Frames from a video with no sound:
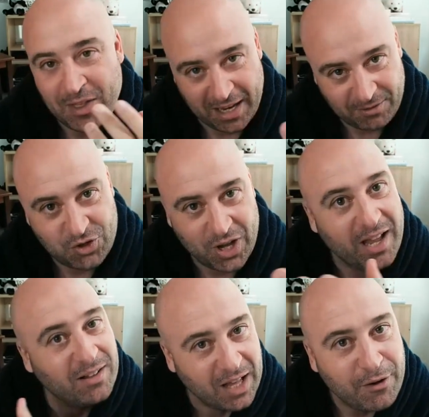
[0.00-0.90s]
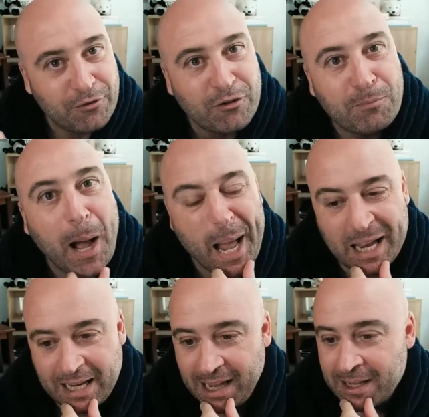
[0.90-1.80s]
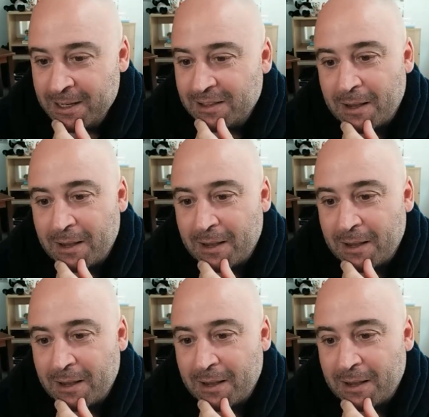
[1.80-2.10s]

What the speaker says: than, say, a life of piety,